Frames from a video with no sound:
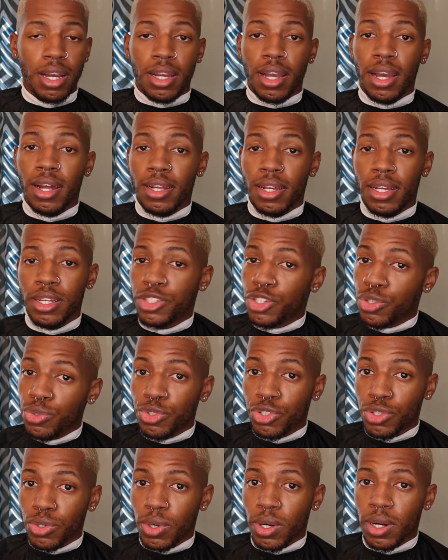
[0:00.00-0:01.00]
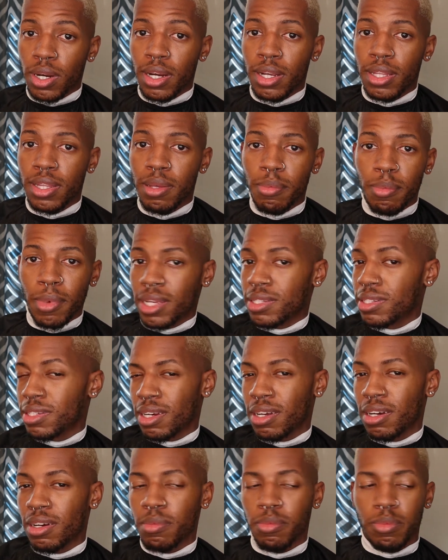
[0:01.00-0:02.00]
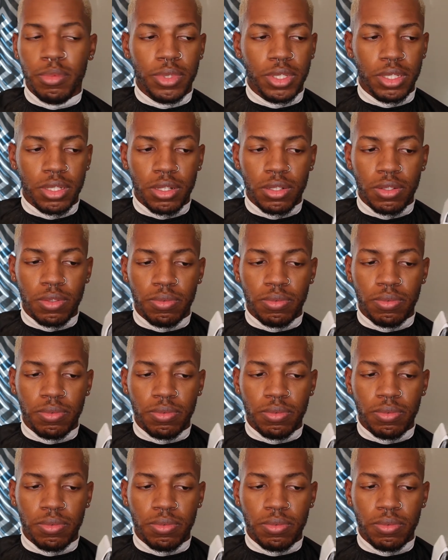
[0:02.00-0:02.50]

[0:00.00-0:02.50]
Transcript: cutting it too short and then messing up. So